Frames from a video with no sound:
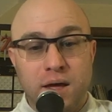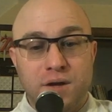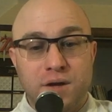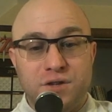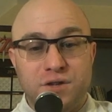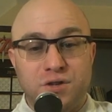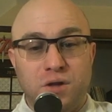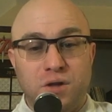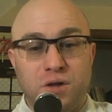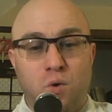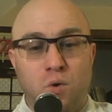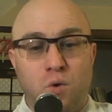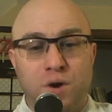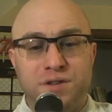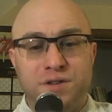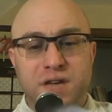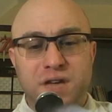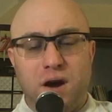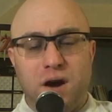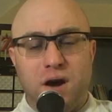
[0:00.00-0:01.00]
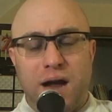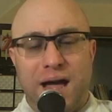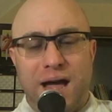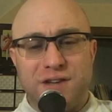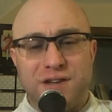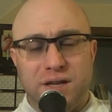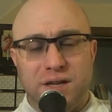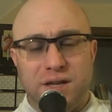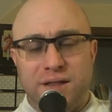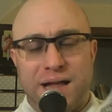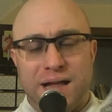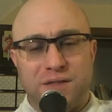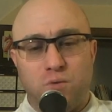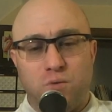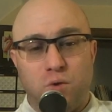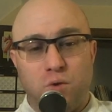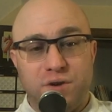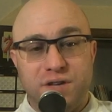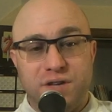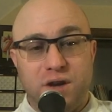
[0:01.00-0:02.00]
So the warranty card, actually not the
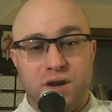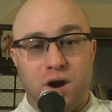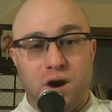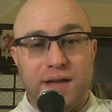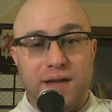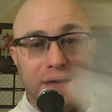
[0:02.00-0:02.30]
warranty card, the